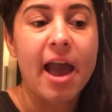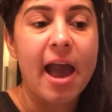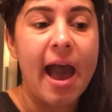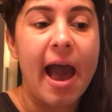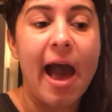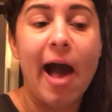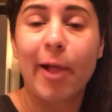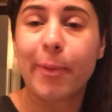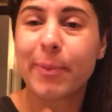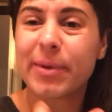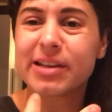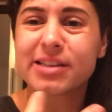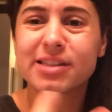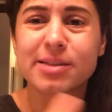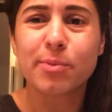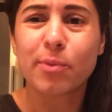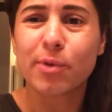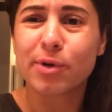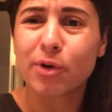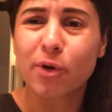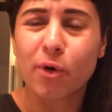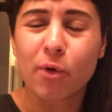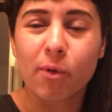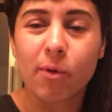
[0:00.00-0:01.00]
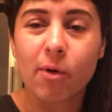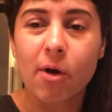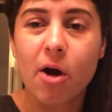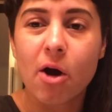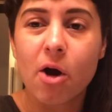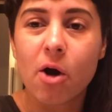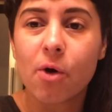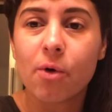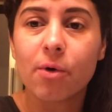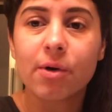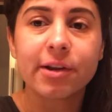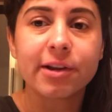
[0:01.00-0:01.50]
helping someone
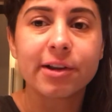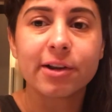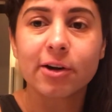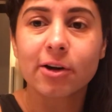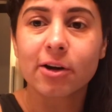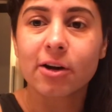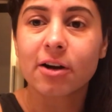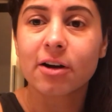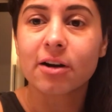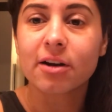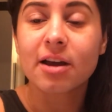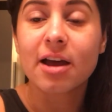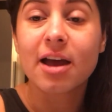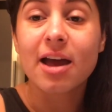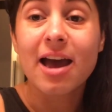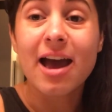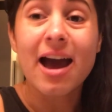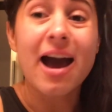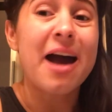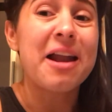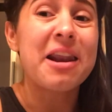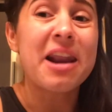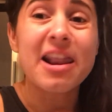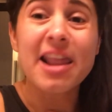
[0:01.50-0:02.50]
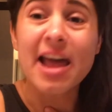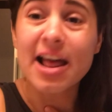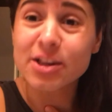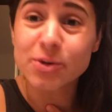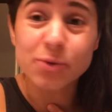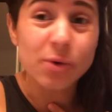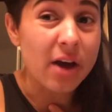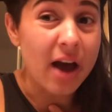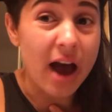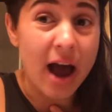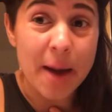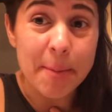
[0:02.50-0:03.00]
grow and learn, and that's
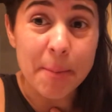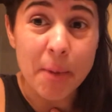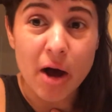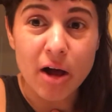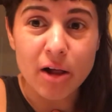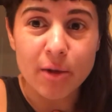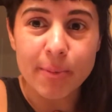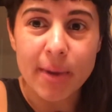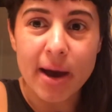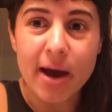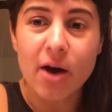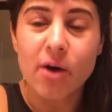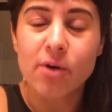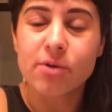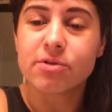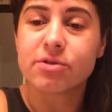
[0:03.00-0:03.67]
what I'm all about.